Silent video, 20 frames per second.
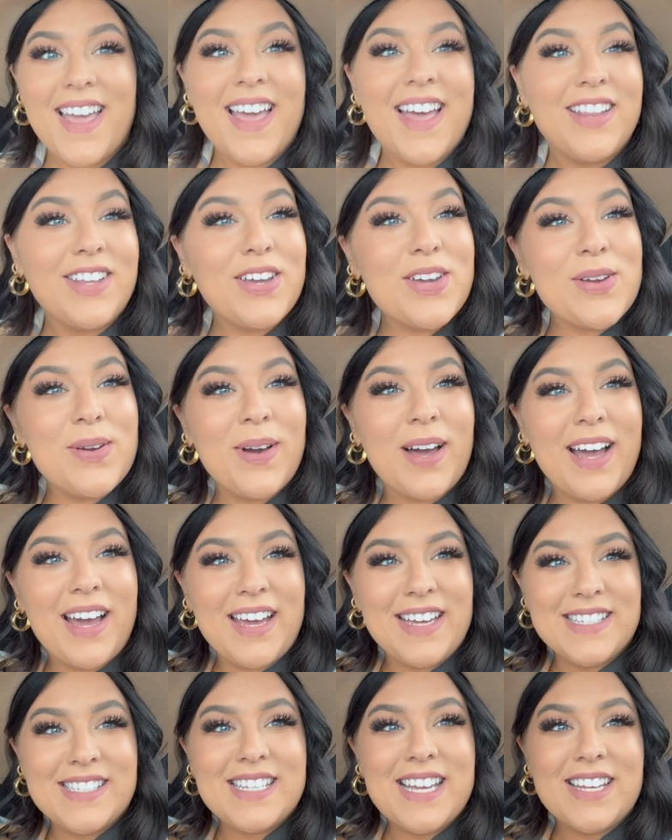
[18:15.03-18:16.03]
Hello, you
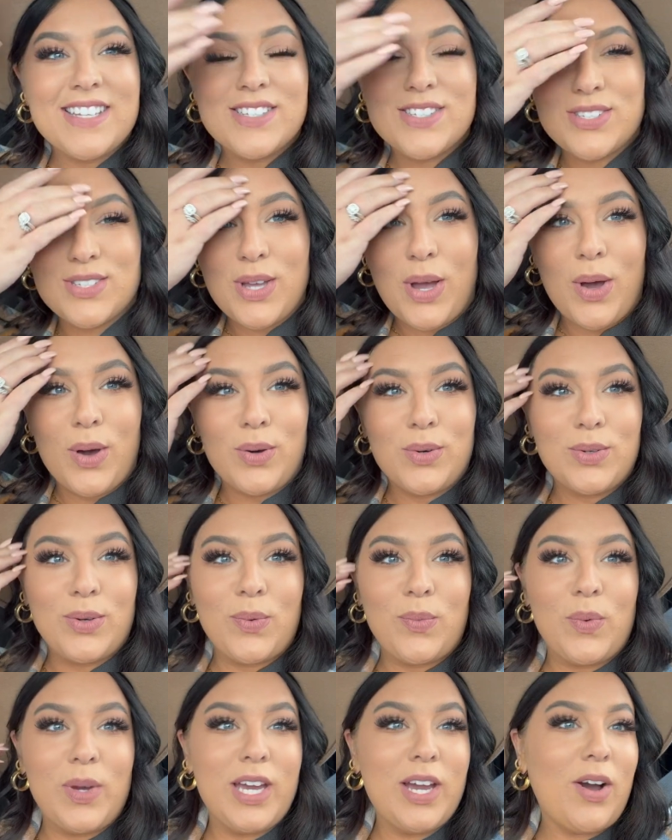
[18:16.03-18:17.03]
guys. So
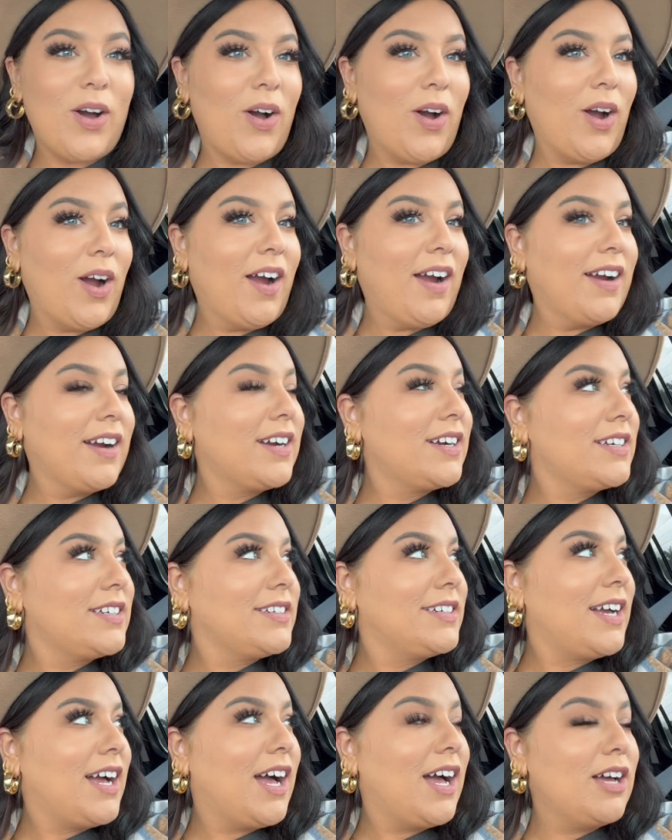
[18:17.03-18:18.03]
we are
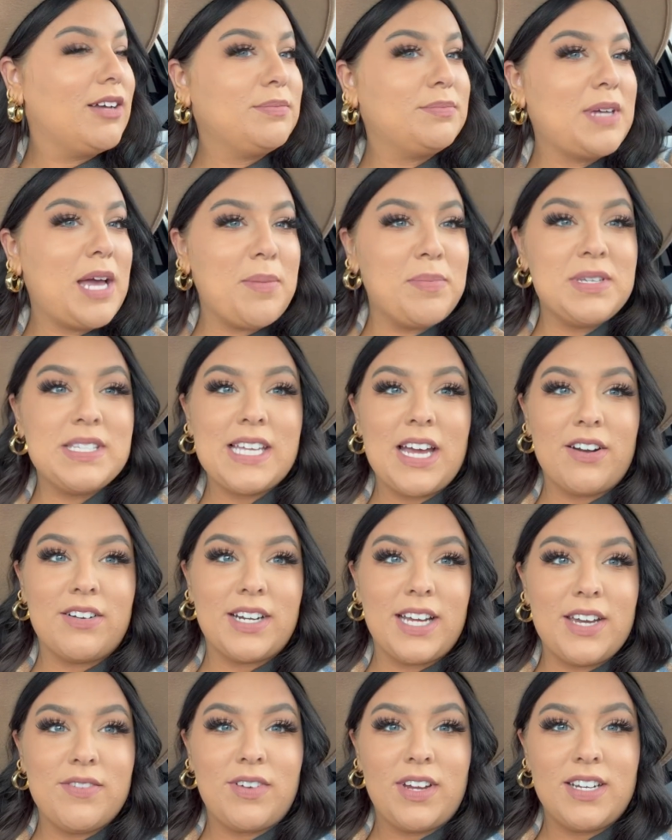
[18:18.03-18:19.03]
happy
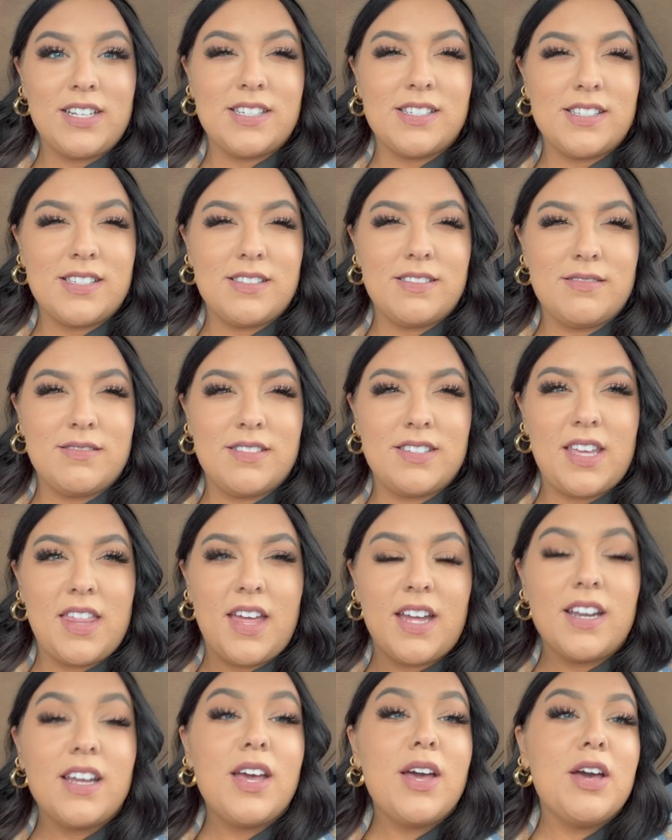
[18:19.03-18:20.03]
Saturday if I didn't say
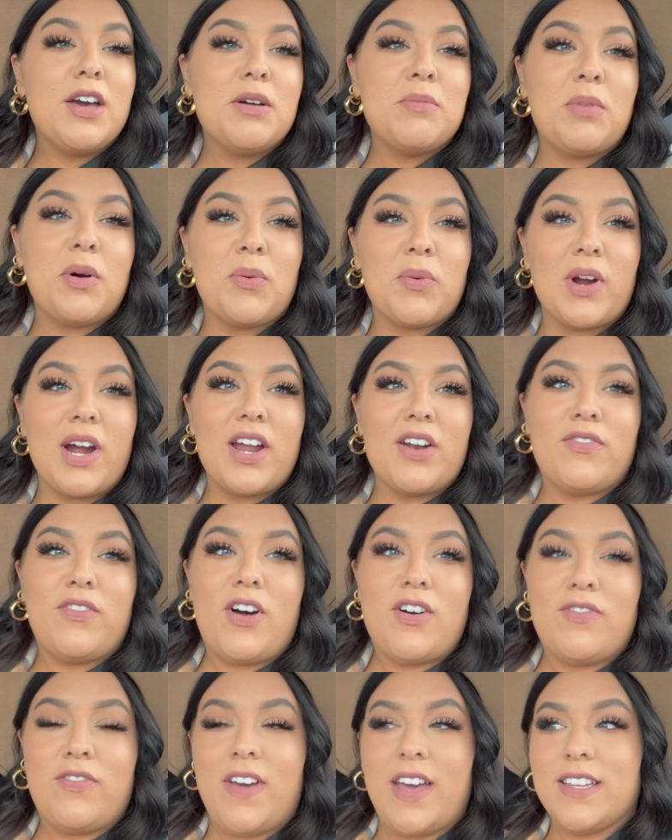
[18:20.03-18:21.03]
that. But we're at a
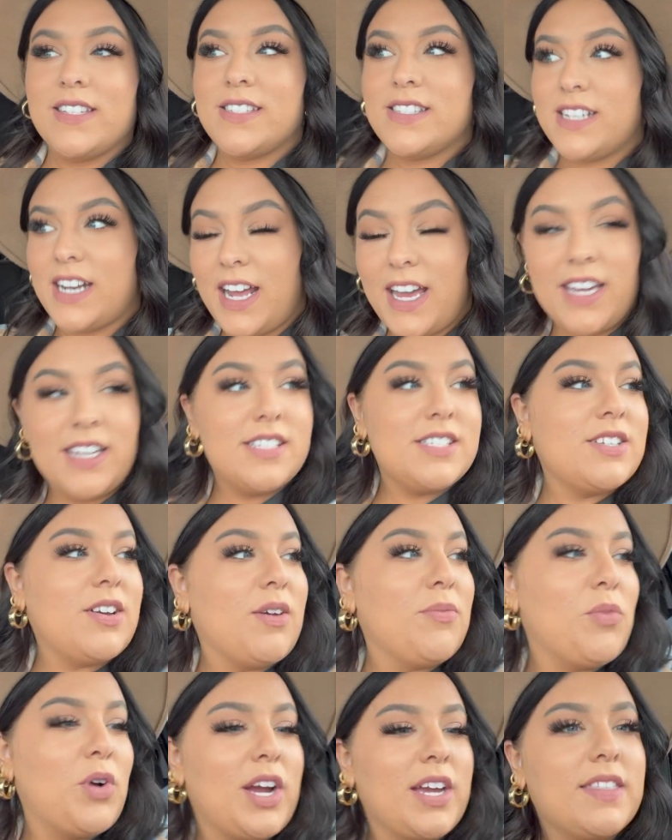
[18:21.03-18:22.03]
fall fest today, so
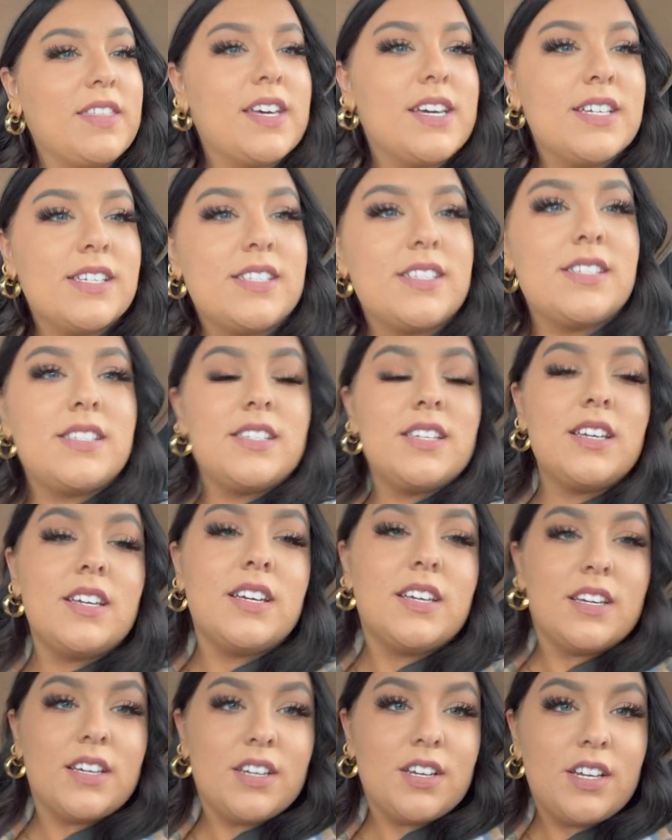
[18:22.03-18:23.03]
I'm wearing this
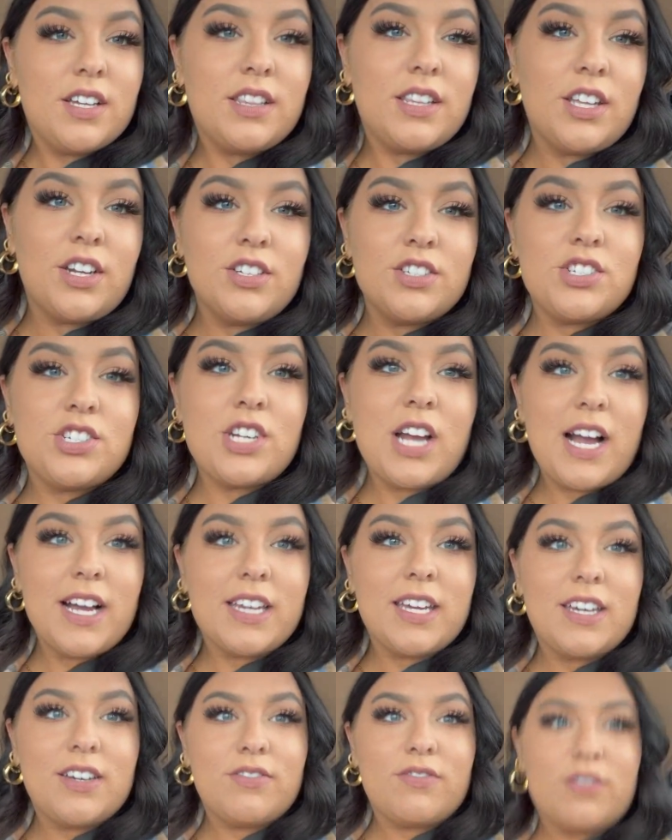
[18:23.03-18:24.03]
little
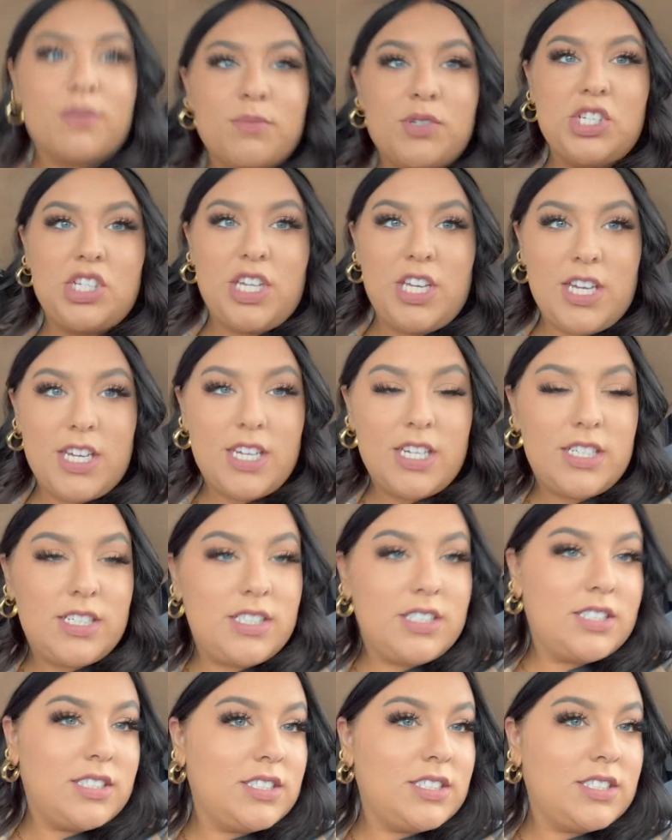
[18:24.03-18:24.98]
jacket from Shein,